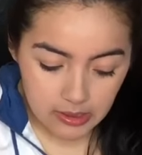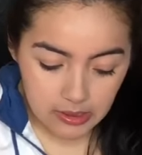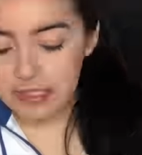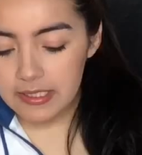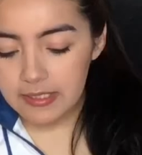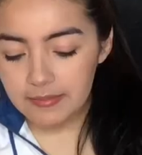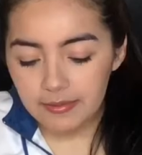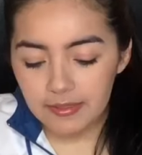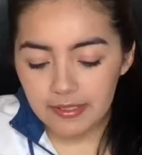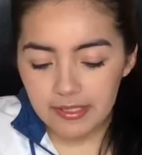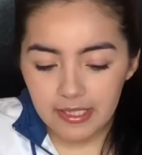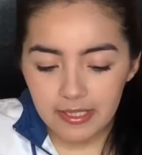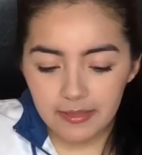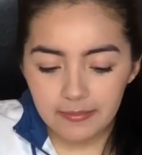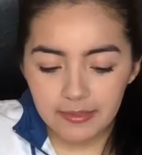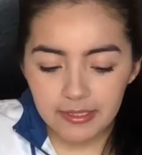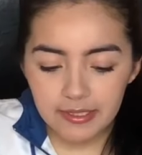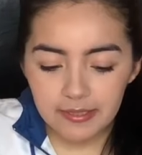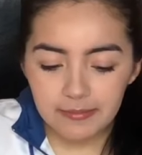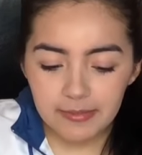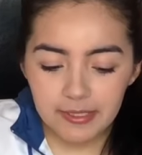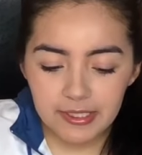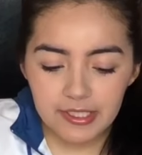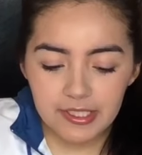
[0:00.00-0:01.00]
It's supposed to come
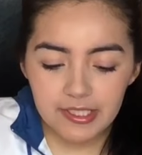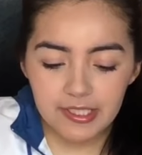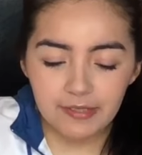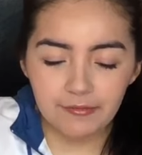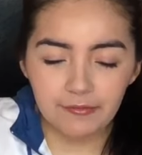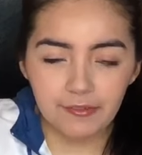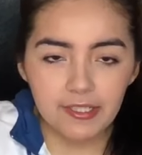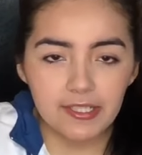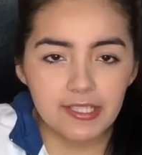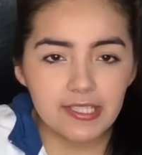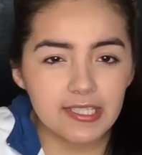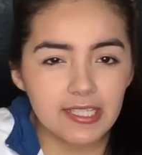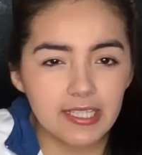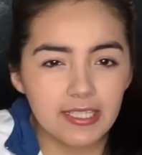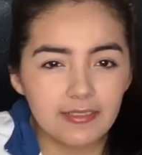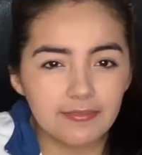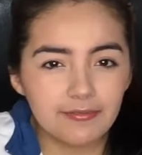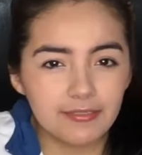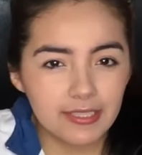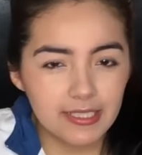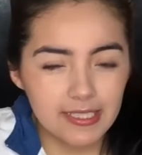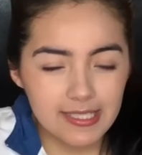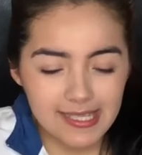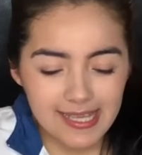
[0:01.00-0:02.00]
with a bunch of different stuff.
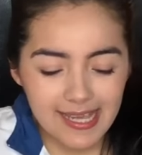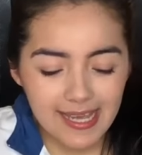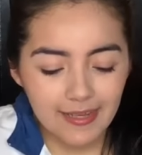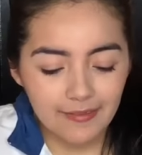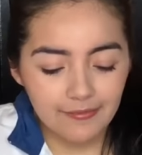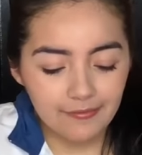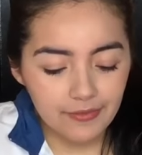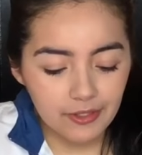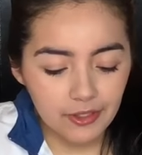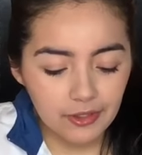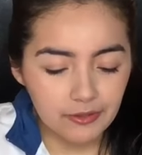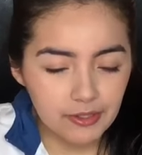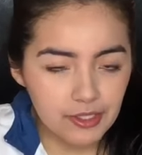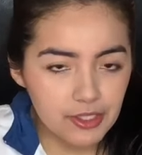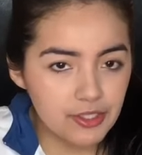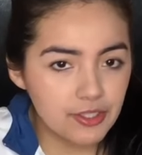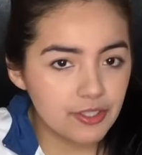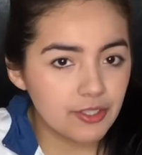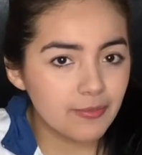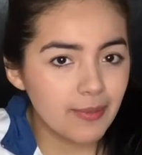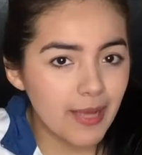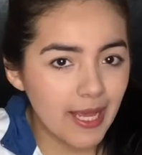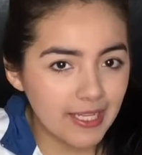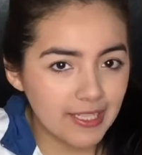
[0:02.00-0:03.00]
It doesn't have the
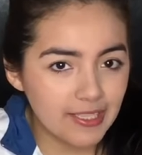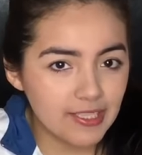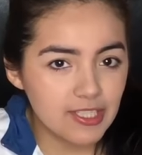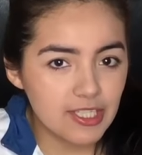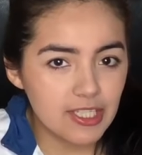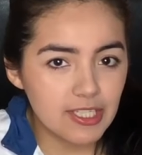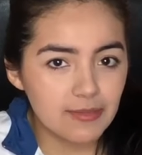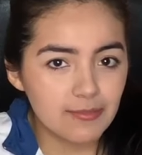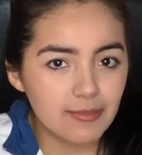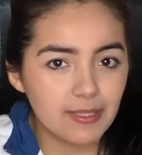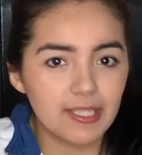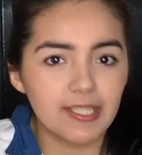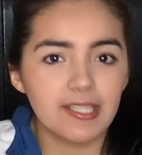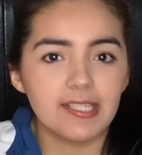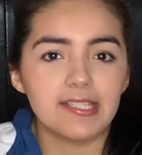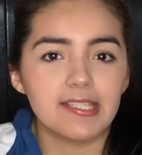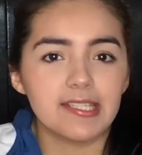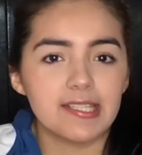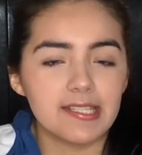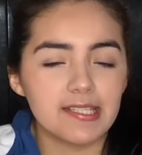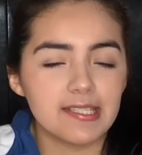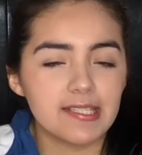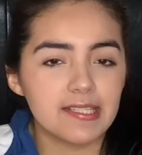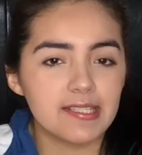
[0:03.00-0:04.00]
original packaging because
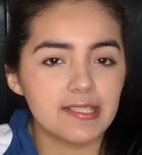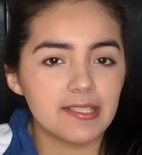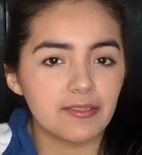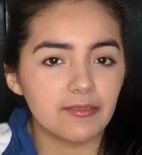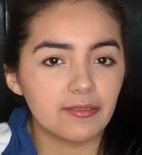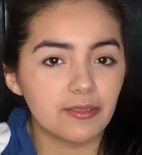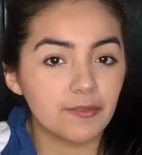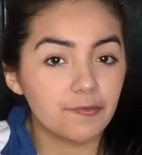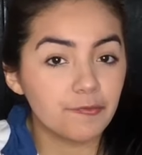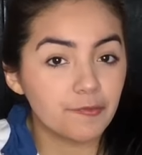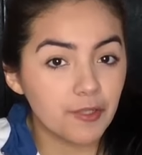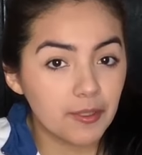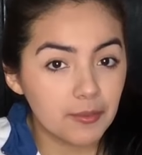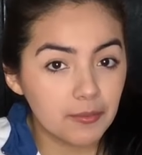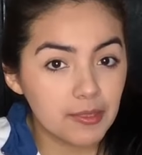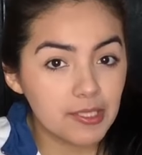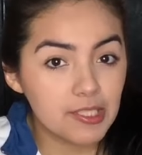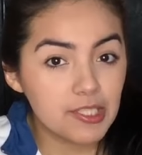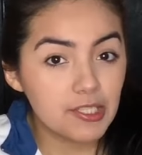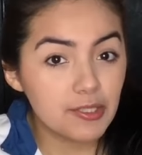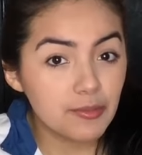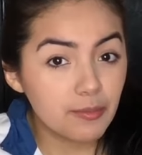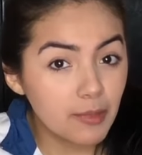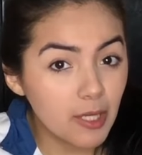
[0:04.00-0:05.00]
this is a
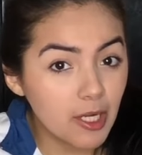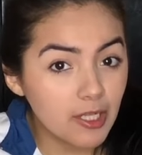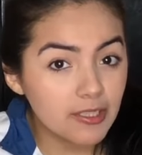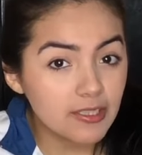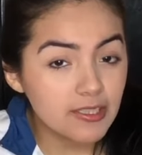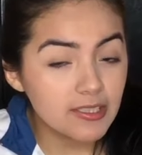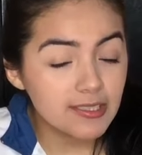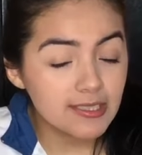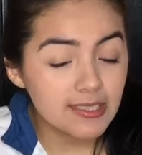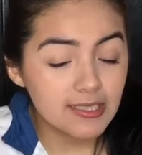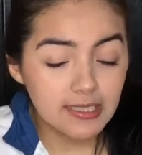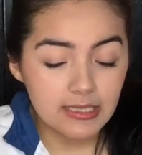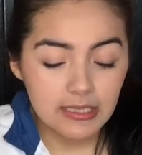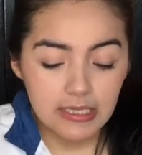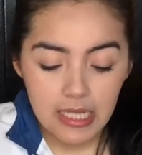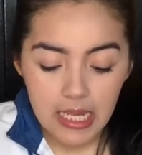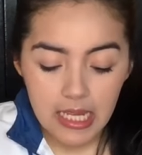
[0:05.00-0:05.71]
refurbished product.